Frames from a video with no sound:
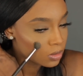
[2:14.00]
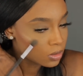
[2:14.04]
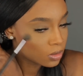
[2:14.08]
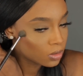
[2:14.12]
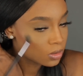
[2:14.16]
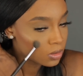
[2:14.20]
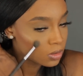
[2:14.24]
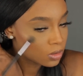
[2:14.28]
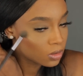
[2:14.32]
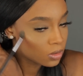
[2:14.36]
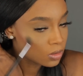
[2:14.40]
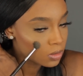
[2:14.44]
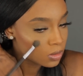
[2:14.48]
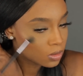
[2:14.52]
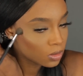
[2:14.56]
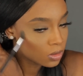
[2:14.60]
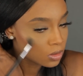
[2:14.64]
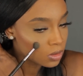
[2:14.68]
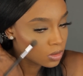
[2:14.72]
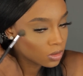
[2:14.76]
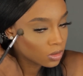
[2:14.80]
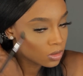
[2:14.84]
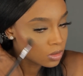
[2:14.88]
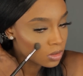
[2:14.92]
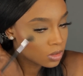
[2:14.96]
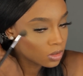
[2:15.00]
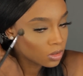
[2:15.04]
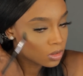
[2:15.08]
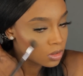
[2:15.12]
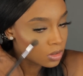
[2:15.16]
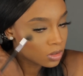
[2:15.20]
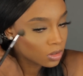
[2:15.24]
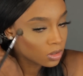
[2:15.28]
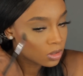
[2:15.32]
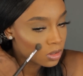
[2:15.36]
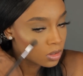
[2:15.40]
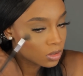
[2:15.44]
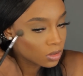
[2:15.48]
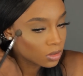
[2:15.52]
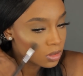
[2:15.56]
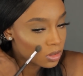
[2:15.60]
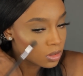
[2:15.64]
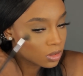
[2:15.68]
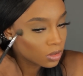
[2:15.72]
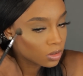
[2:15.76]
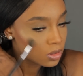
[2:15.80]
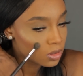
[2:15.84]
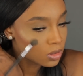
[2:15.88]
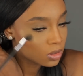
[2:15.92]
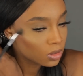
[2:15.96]

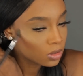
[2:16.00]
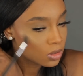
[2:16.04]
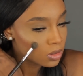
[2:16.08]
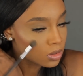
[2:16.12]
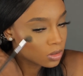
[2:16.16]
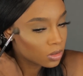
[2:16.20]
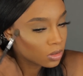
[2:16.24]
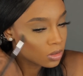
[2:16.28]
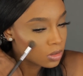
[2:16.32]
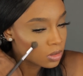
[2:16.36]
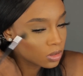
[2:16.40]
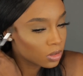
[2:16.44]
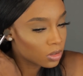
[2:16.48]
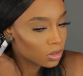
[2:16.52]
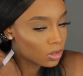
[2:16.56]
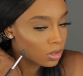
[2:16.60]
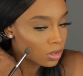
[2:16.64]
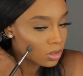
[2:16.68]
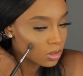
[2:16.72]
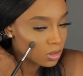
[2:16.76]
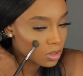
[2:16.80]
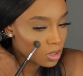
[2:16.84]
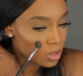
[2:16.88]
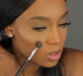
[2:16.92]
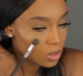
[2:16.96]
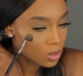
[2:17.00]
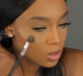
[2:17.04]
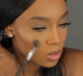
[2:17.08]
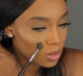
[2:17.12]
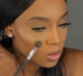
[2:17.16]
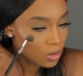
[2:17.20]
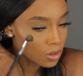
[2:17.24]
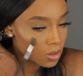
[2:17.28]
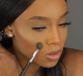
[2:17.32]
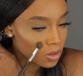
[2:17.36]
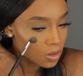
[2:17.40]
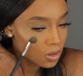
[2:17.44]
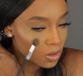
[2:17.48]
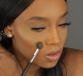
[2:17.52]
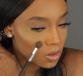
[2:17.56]
(no one is talking)